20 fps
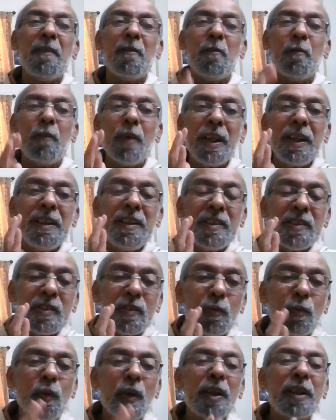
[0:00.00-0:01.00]
One is
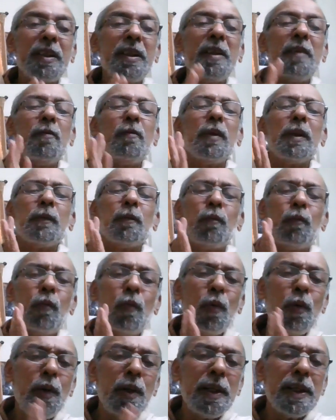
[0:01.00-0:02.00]
working with
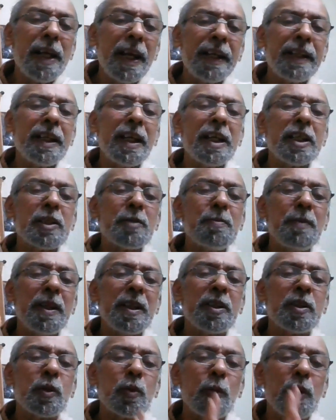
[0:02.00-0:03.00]
full
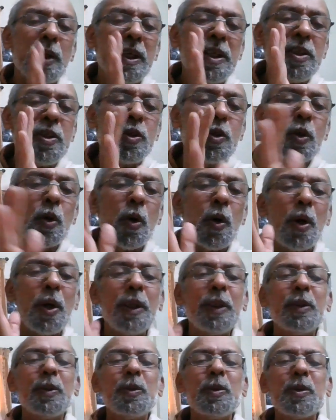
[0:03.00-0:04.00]
attachment to enjoy
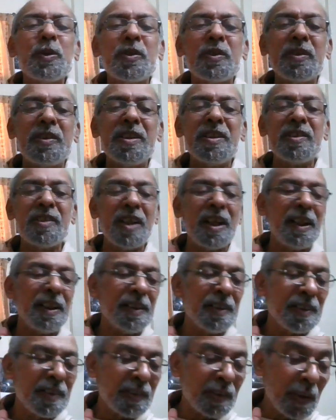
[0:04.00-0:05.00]
those
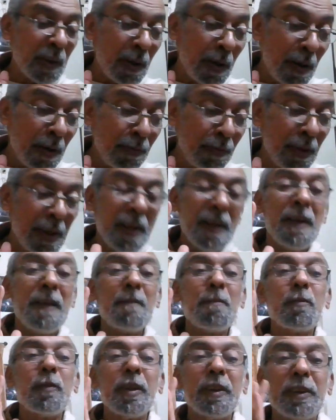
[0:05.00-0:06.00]
desires of
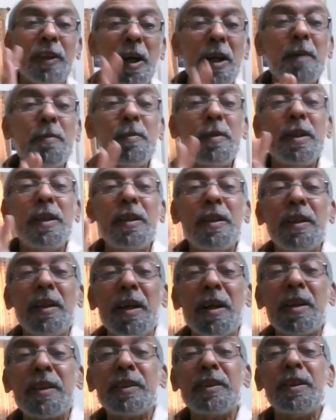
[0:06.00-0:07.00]
the dharma,
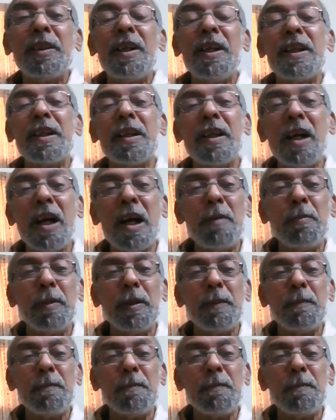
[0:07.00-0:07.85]
artha, and kama,